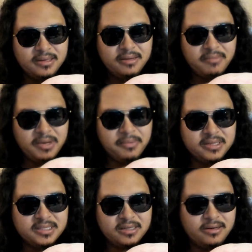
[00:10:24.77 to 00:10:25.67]
My
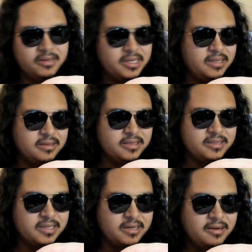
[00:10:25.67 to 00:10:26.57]
brain's like, okay,
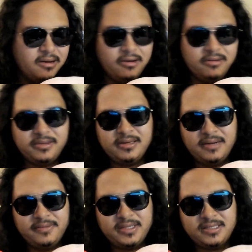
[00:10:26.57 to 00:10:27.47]
nothing's there. Oh,
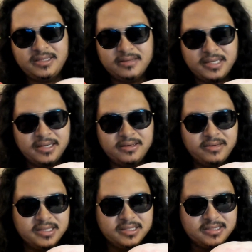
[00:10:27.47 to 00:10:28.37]
everything's here again.
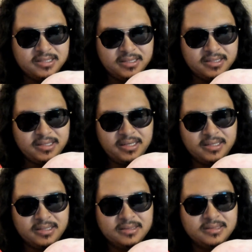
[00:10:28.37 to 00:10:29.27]
Okay, let's
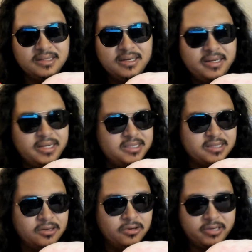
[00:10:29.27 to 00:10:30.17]
and it's just
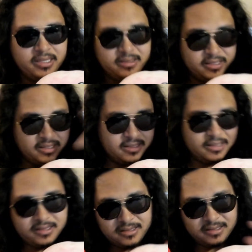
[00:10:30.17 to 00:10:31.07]
like, okay, think.
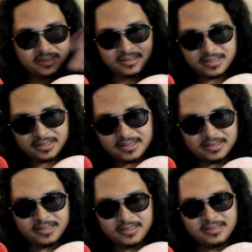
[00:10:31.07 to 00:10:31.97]

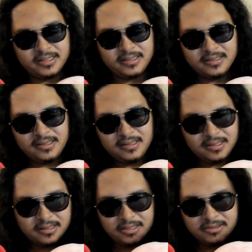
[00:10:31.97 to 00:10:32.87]
Like it's like,
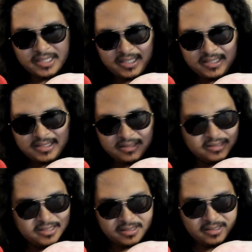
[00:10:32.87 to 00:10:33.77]
close eyes.
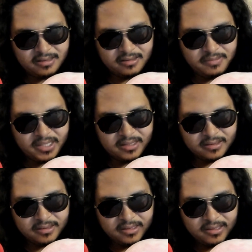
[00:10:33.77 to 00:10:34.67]
There's nothing there to
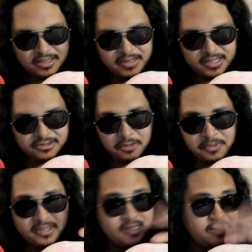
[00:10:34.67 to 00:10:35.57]
monitor. Eyes are
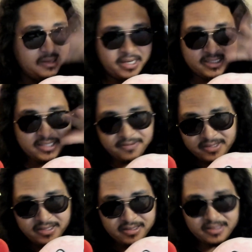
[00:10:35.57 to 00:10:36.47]
open. Catch
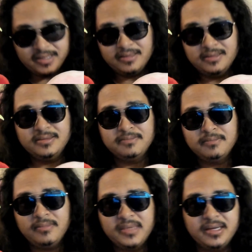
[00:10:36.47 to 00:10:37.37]
everything again.
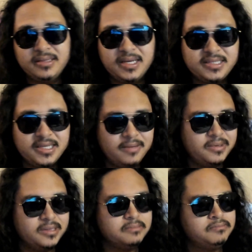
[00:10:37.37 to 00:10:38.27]
Like that's happening.